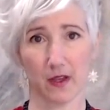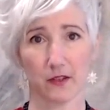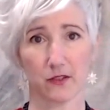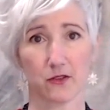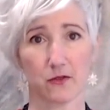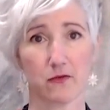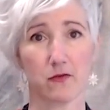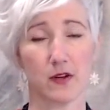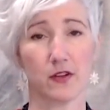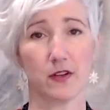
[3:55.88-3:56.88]

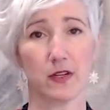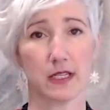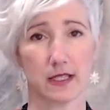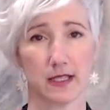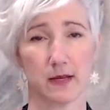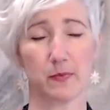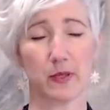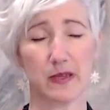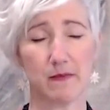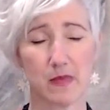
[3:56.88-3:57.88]
Surrendering
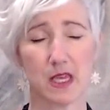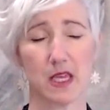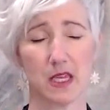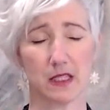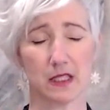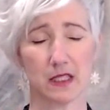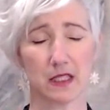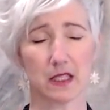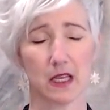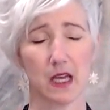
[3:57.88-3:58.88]
simply
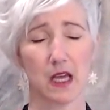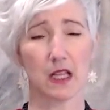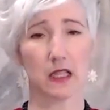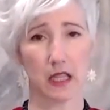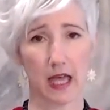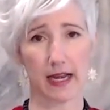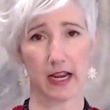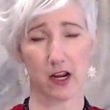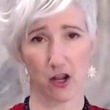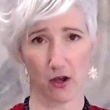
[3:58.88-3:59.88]
means
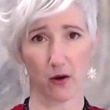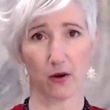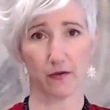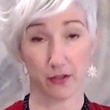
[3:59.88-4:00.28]
letting go of the